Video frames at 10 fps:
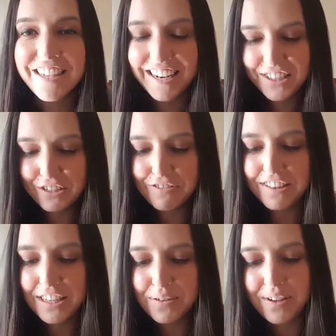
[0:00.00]
that was getting too
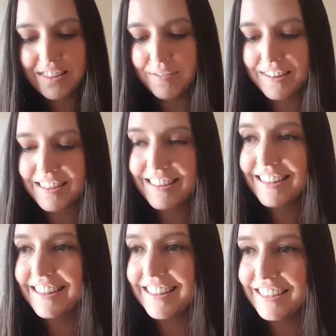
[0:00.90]
friendly with
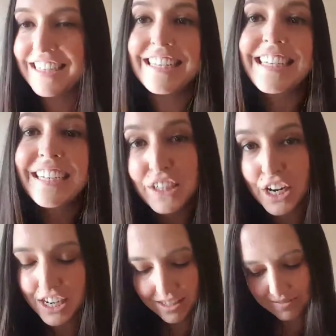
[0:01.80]
teasing a
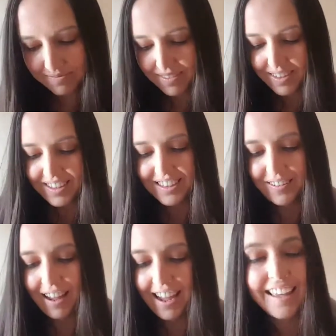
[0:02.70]
dog,
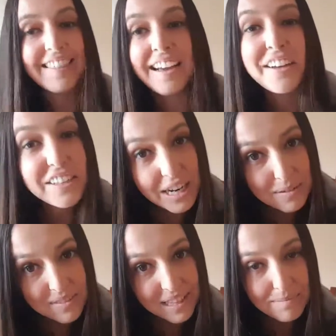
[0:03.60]
okay? And
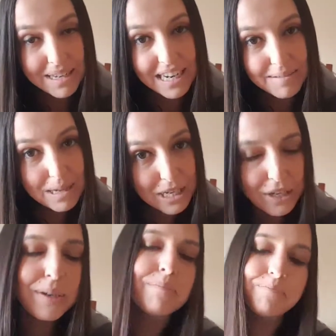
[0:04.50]
that may not be
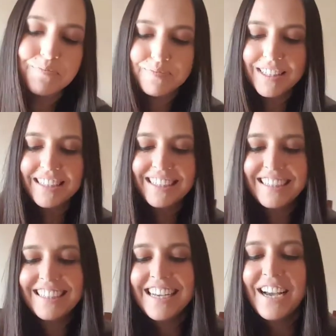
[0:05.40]
good.
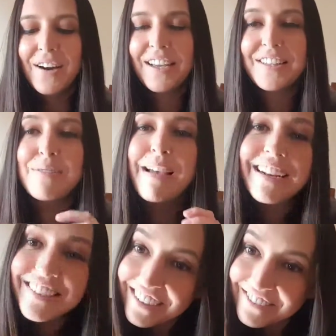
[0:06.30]
Okay, so
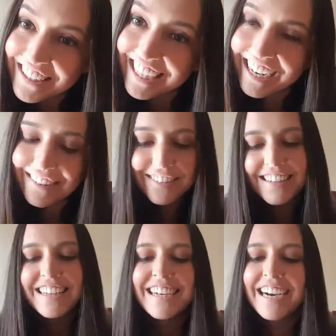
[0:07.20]
back to our video.